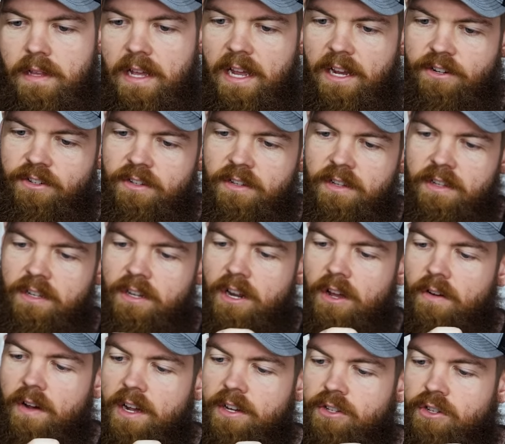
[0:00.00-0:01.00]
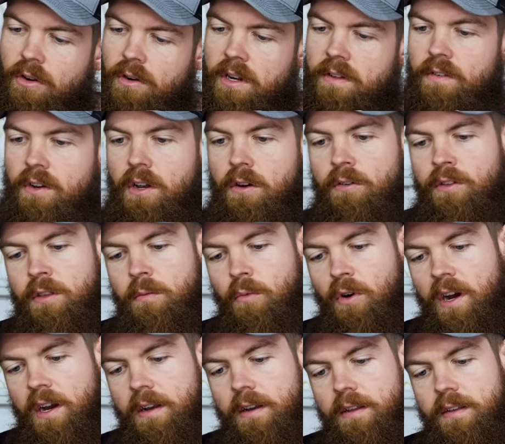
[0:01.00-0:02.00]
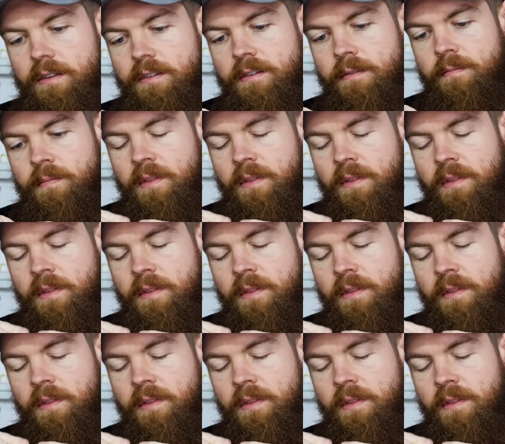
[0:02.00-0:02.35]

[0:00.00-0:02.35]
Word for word: Actually, you know, I don't even know what the brand is